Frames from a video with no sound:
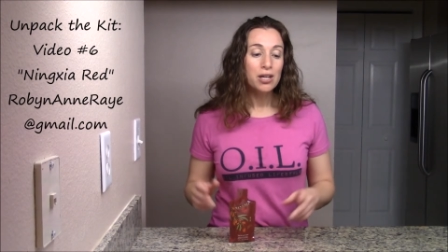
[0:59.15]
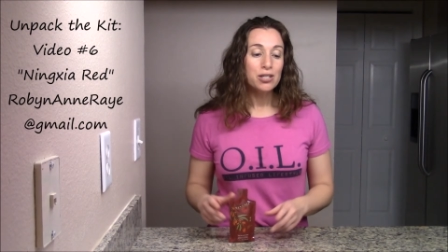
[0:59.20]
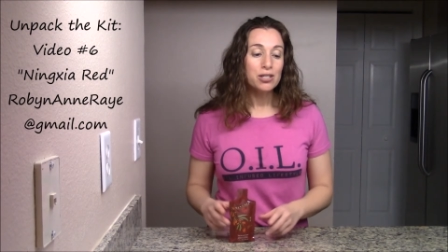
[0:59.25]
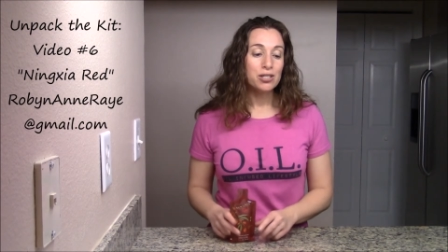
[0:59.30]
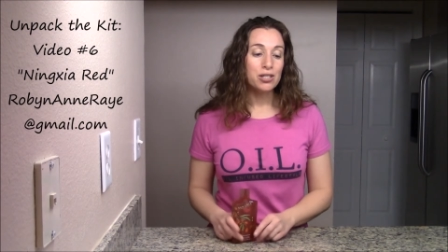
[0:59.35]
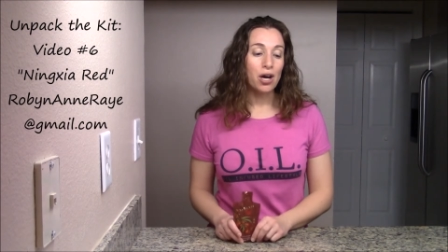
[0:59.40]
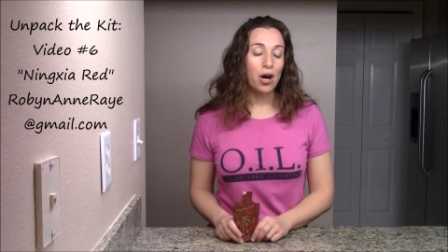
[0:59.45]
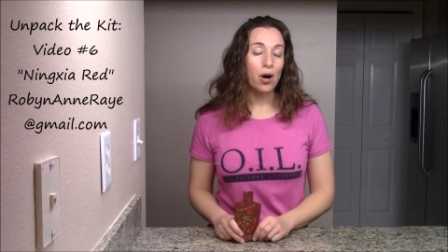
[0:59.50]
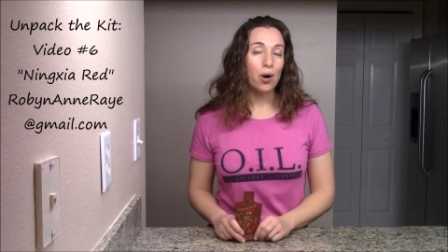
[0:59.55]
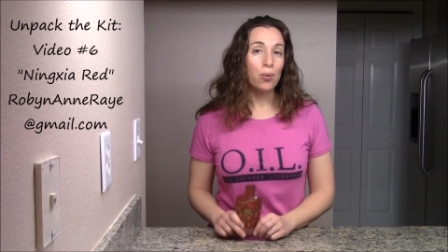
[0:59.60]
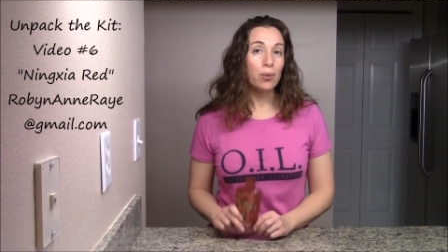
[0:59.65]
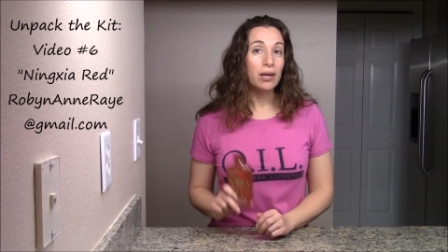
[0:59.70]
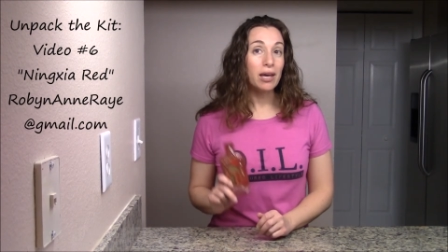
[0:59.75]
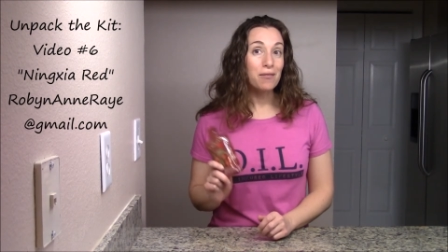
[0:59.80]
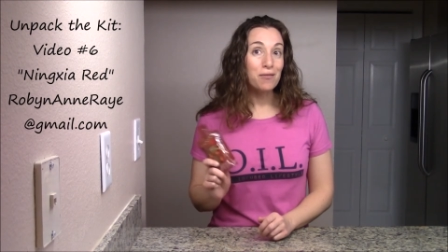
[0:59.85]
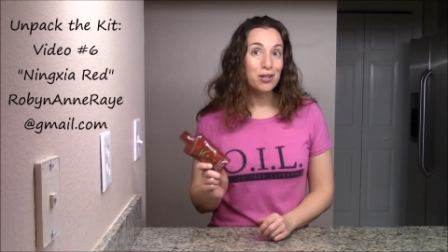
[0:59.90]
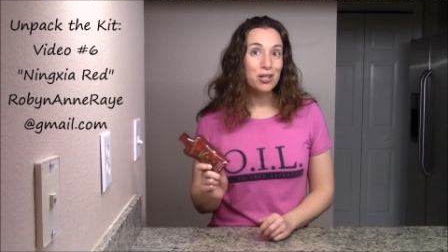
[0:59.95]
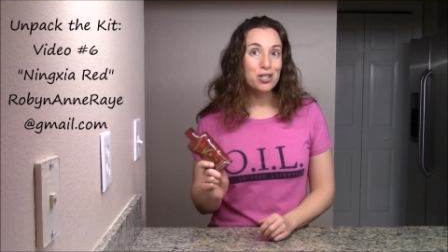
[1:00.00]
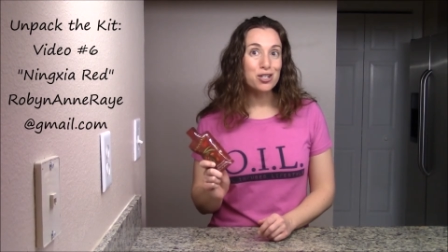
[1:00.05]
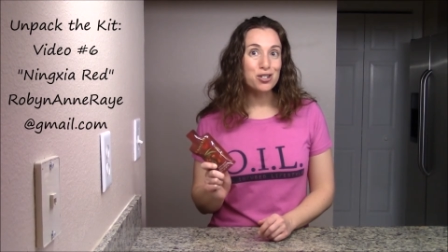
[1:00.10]
So
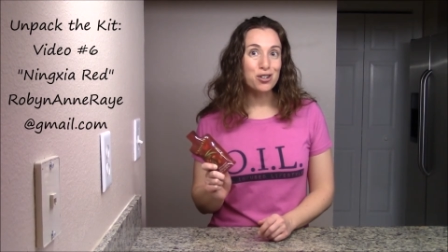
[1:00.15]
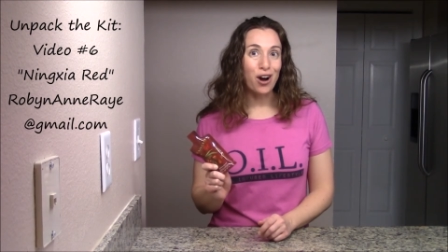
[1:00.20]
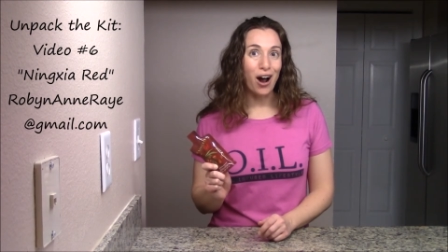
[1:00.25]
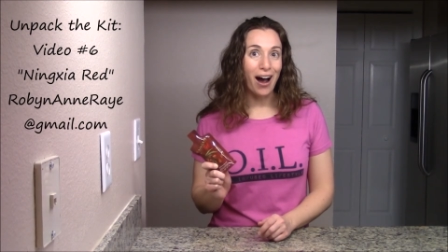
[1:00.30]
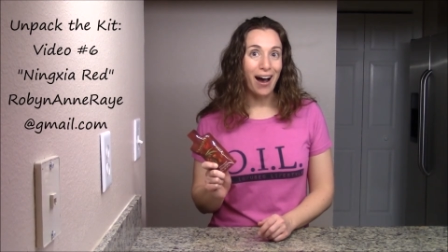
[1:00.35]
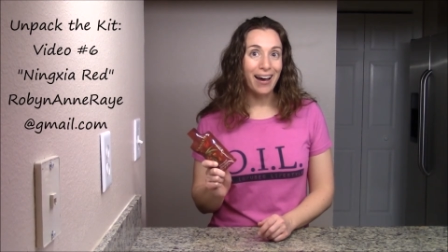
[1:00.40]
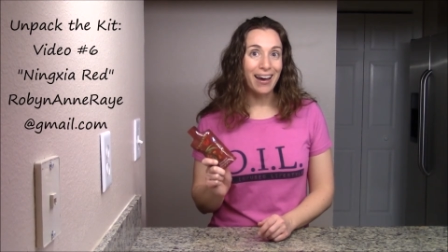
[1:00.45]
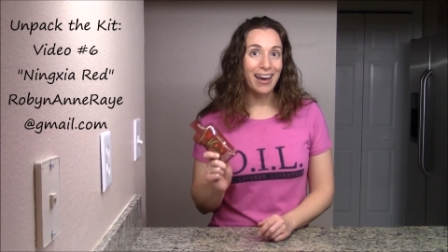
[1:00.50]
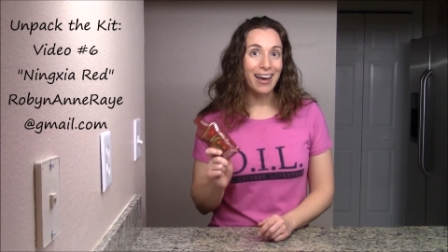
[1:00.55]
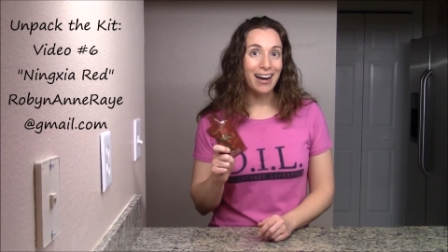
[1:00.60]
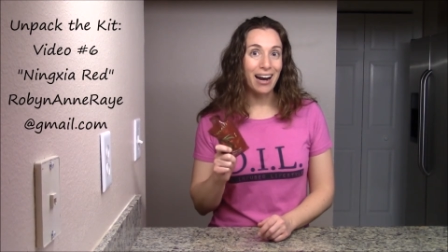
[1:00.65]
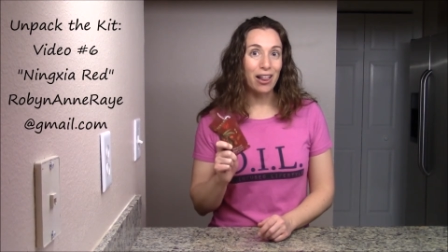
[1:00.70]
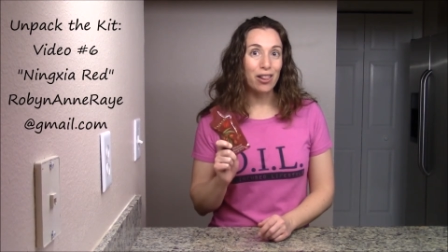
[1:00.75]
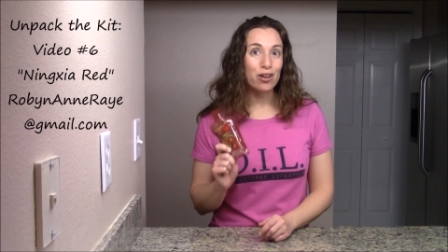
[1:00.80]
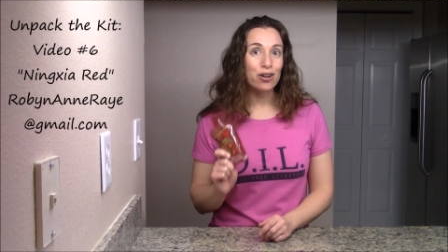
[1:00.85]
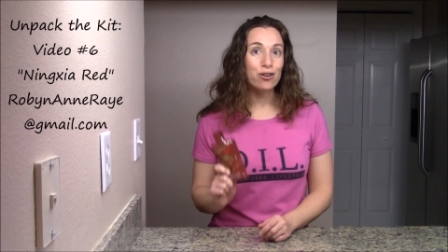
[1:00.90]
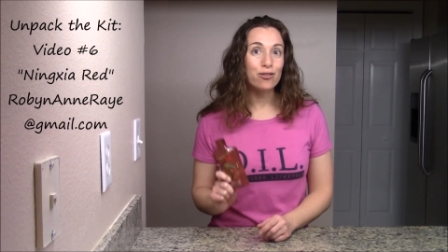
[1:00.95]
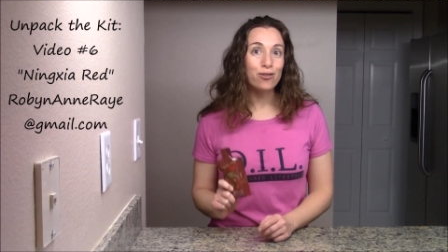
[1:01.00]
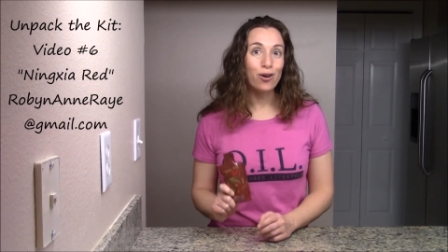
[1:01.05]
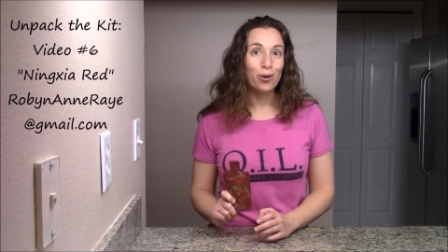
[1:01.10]
give it a try, and I
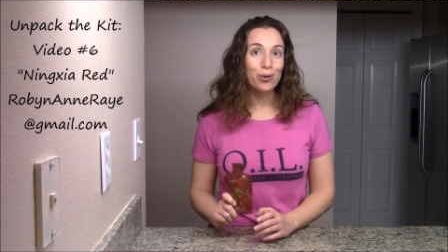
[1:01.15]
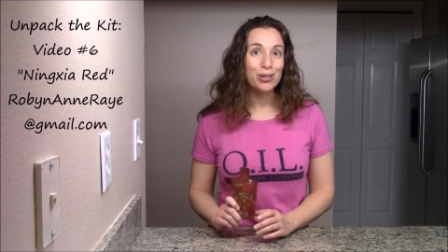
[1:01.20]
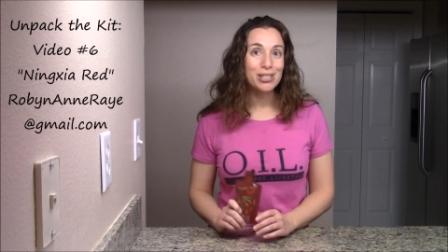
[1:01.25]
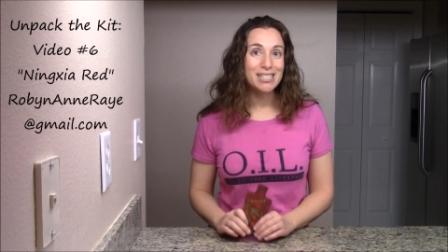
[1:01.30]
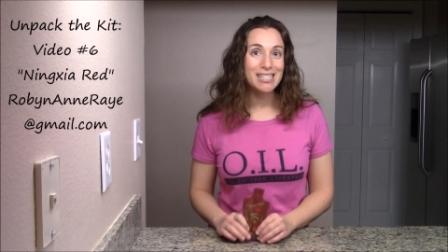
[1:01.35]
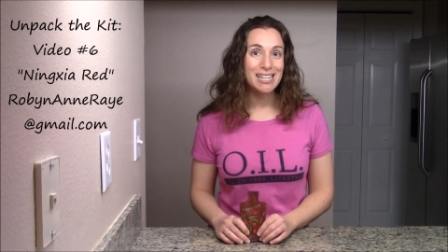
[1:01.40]
look forward